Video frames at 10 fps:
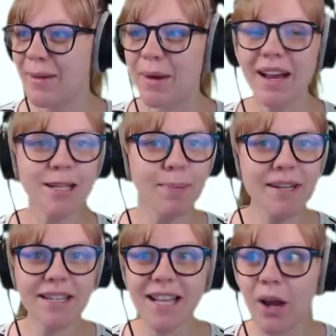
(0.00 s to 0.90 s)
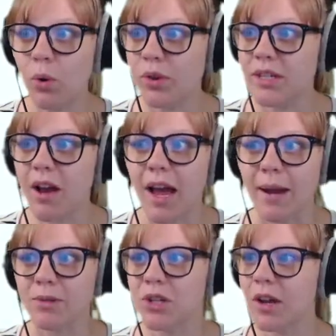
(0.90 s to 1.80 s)
My husband does that all the
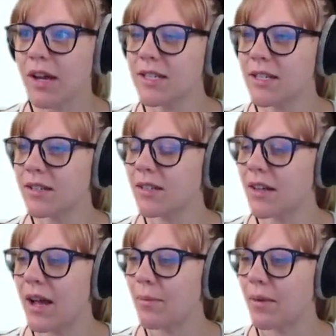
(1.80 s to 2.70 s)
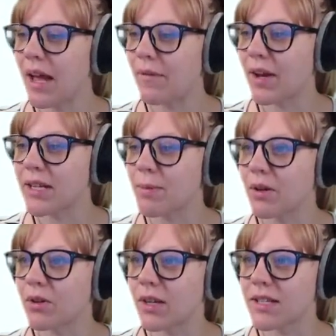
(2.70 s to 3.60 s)
time. Do you guys um, have a husband
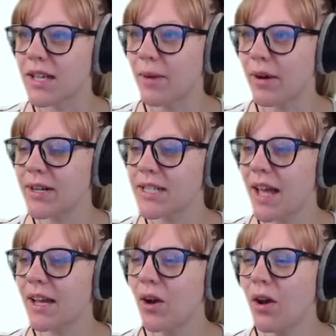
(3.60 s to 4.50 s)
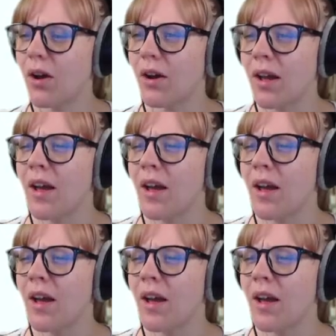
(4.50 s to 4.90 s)
who does that where he's like, oh,